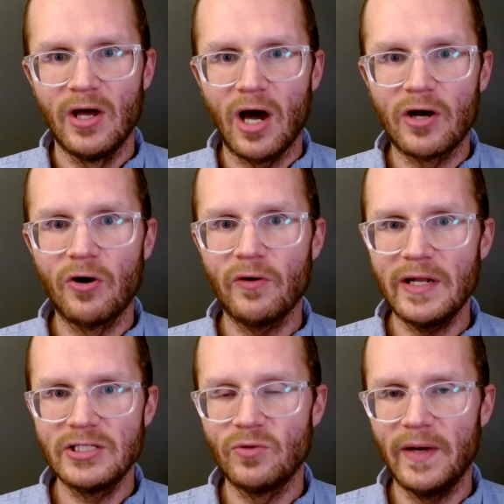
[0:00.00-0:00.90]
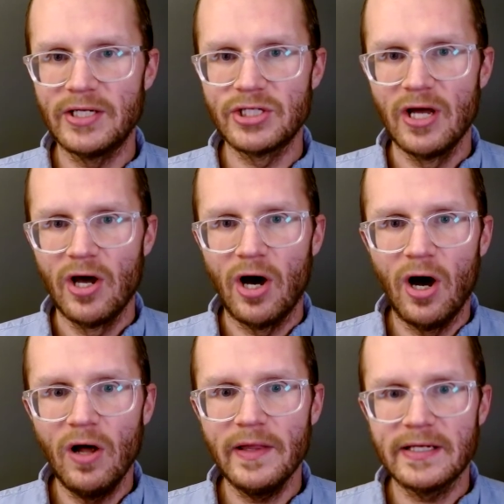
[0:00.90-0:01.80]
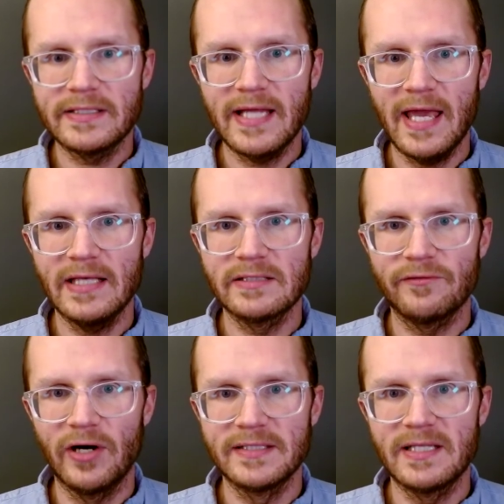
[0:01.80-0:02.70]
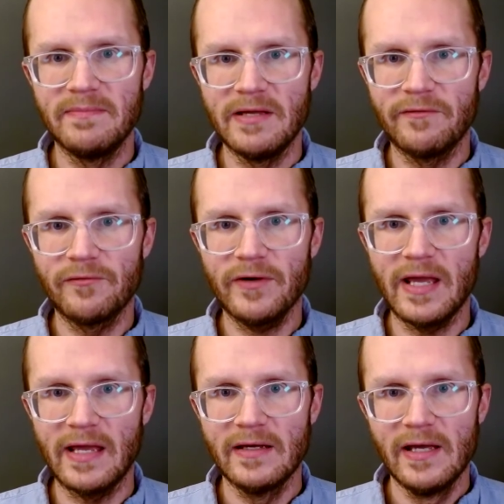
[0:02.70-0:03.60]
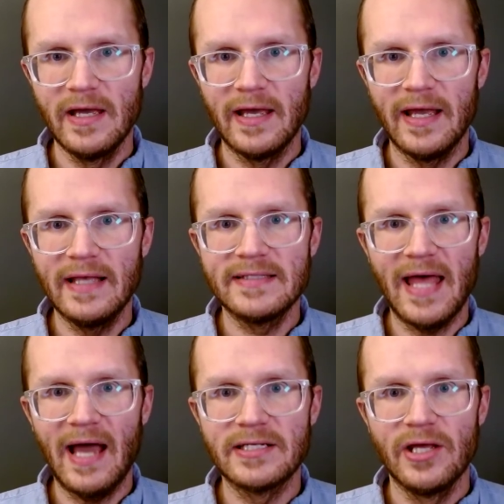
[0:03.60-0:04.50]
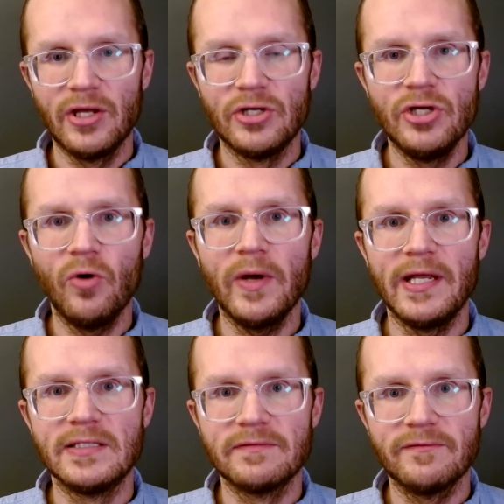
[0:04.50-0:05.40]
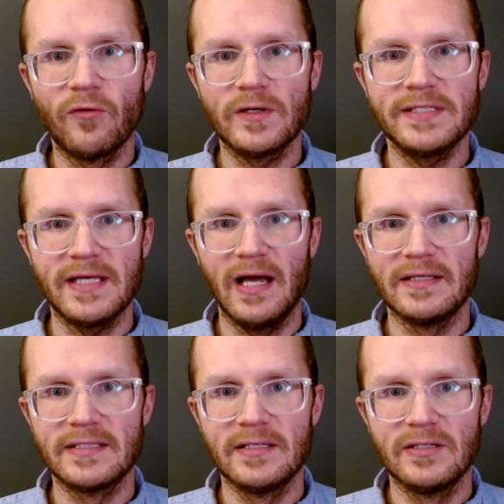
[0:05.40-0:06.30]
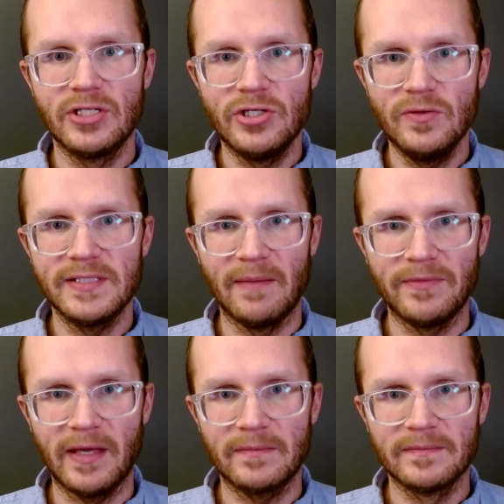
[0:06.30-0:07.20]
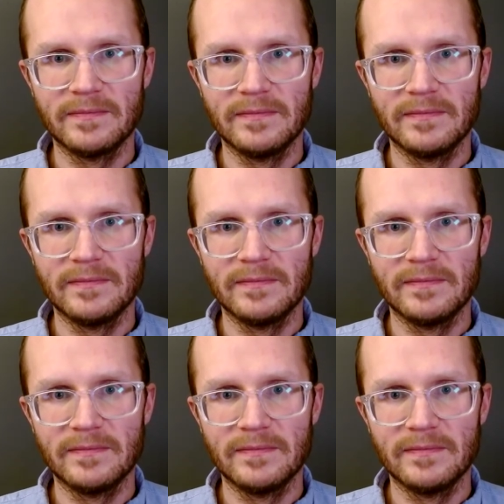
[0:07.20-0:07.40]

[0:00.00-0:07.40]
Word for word: according to which all it takes for us to be free is that no one is forcing us to do something.